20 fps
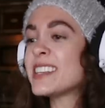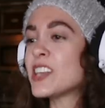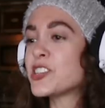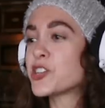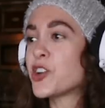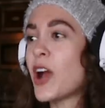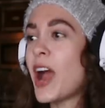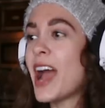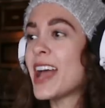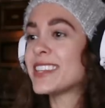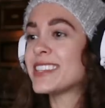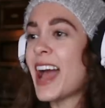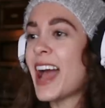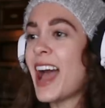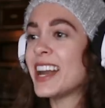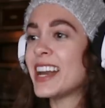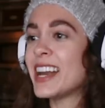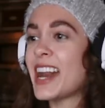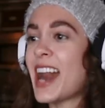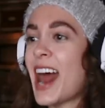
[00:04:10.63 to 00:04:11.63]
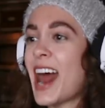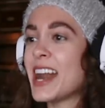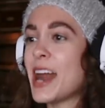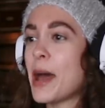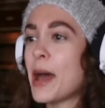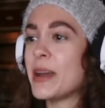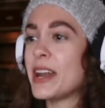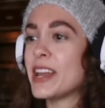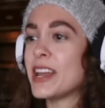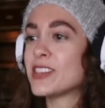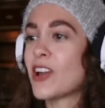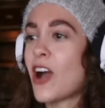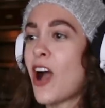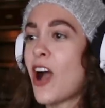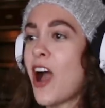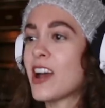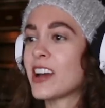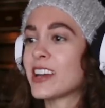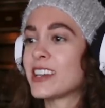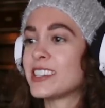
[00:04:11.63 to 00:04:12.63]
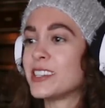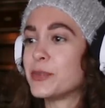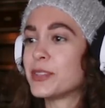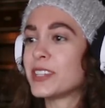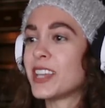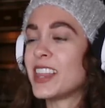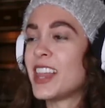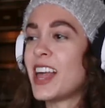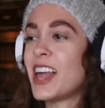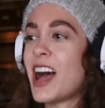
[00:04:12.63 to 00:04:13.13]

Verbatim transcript: Jesus Christ! How did it end up in